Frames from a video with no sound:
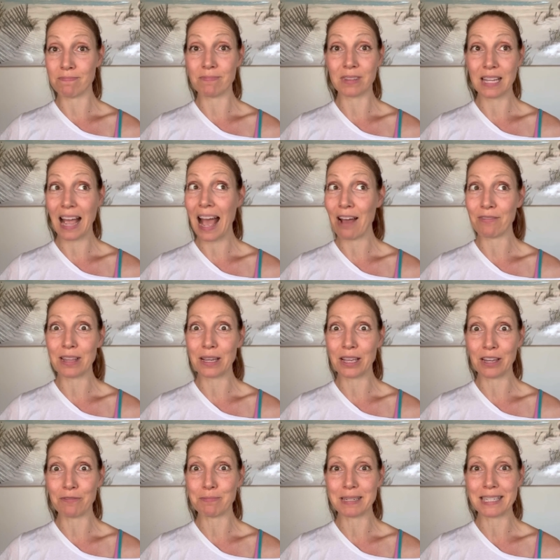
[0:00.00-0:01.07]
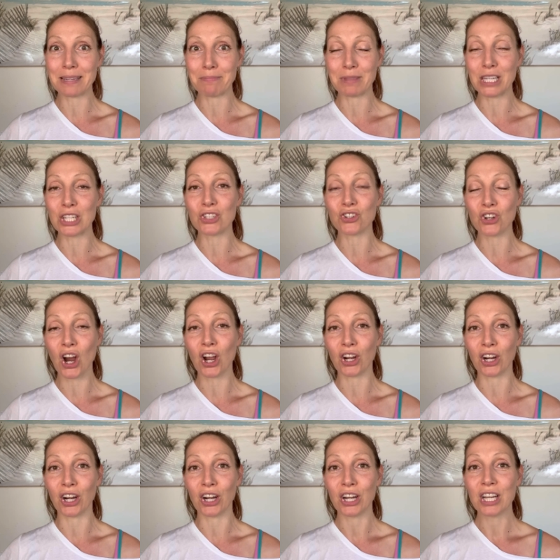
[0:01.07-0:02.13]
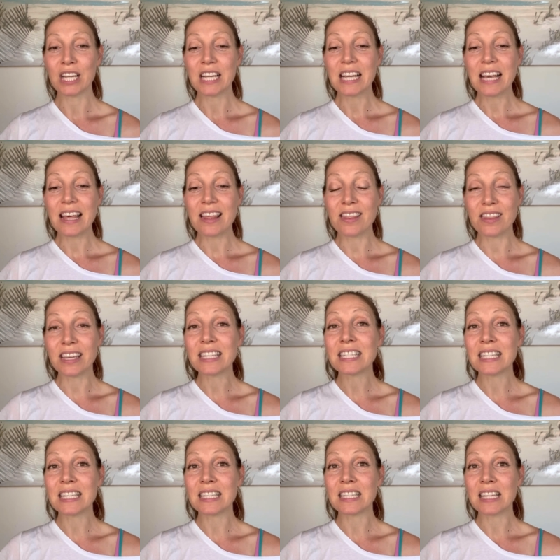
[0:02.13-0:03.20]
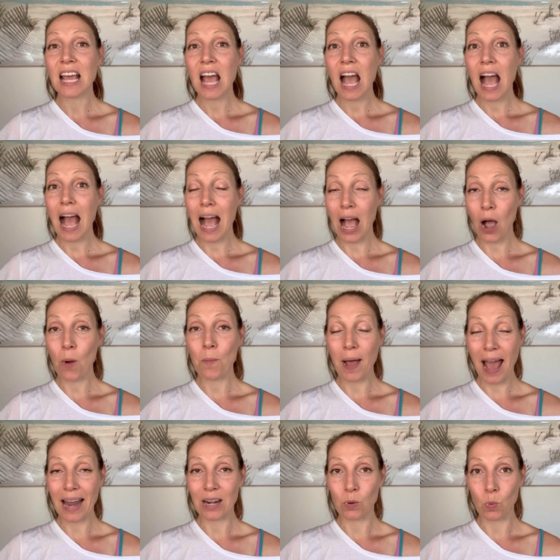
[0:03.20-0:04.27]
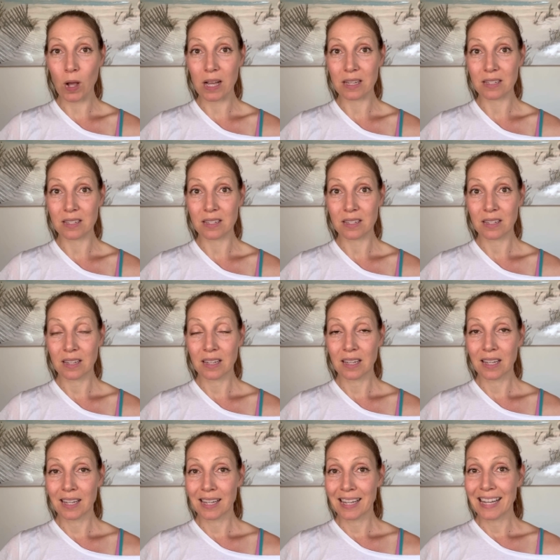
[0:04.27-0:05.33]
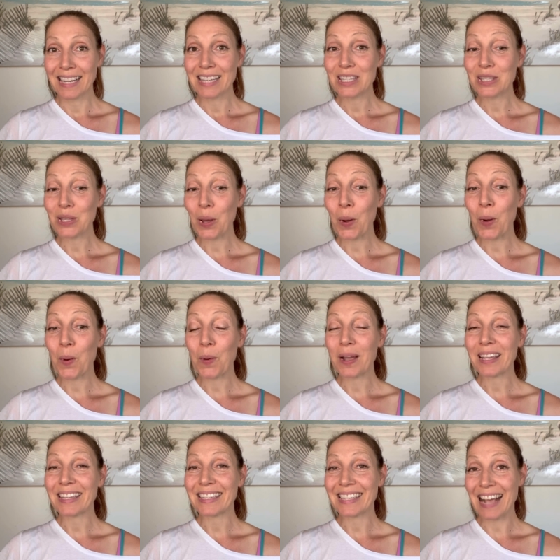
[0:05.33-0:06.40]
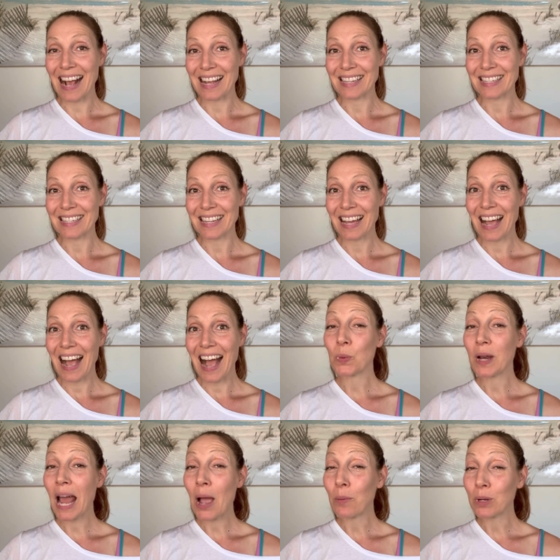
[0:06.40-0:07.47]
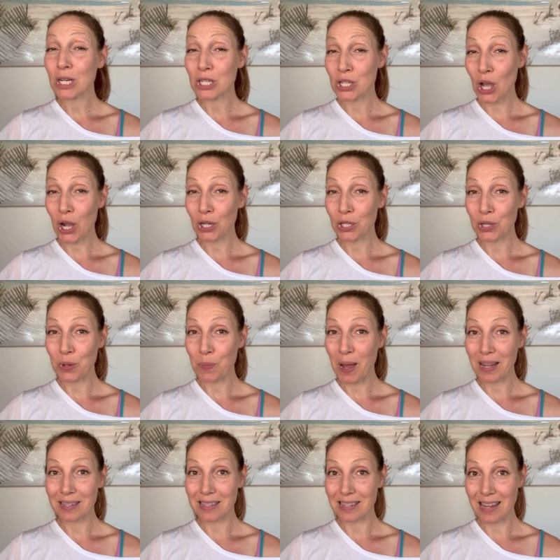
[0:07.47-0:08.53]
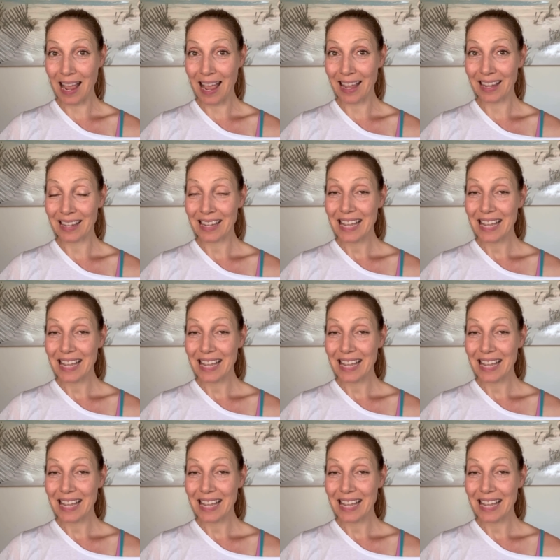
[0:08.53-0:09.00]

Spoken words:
have them give me something stronger. This is how bad it was. So yes, what I want to talk to you about today